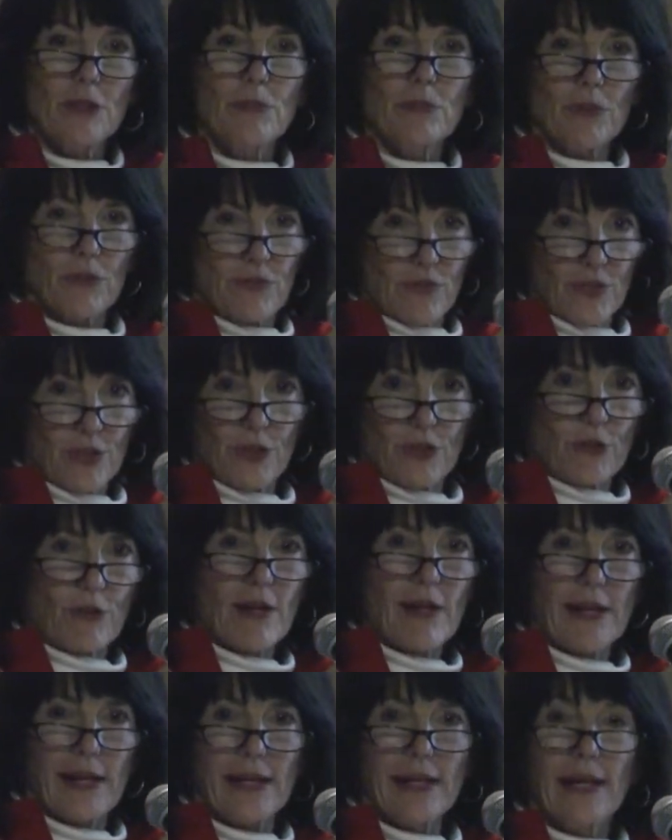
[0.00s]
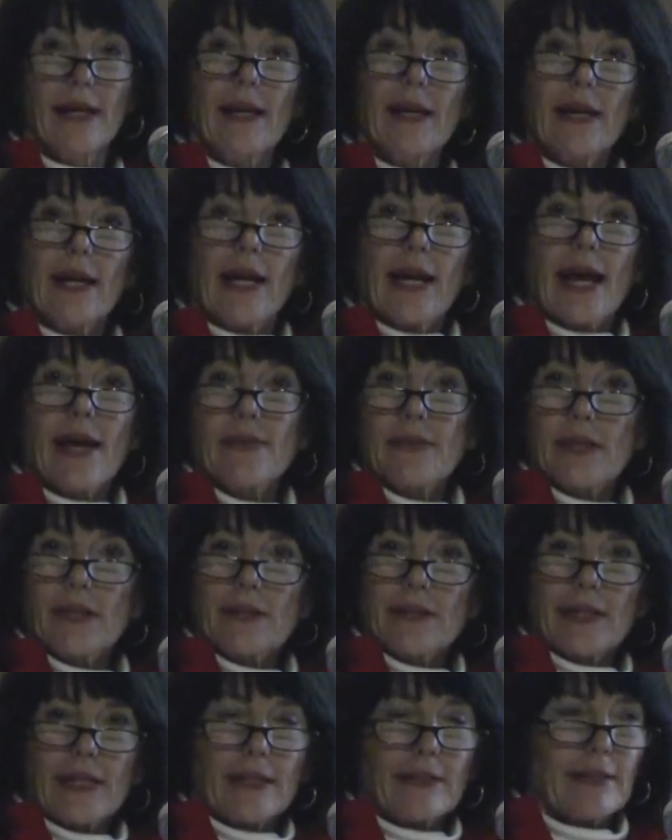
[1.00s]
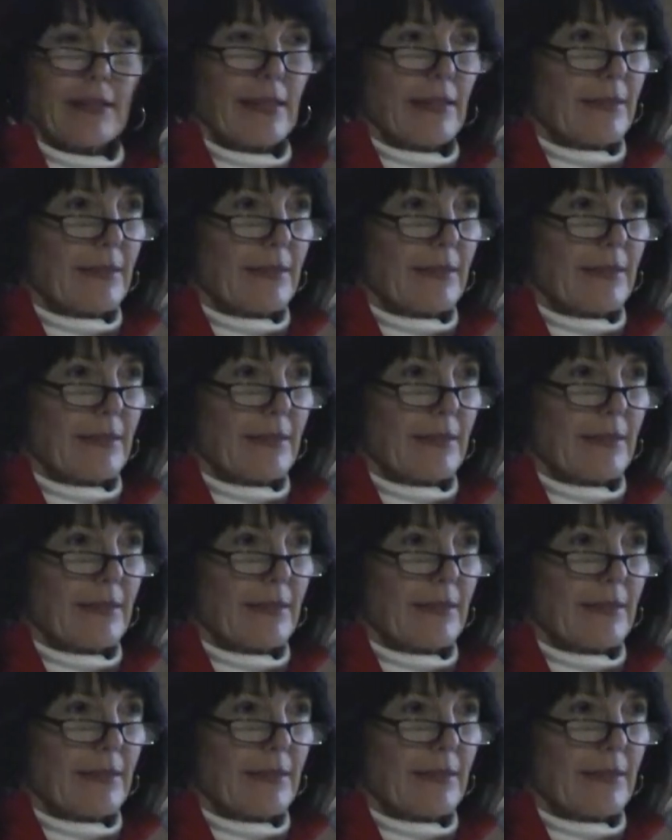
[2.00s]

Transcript: you prefer dry." and they'll and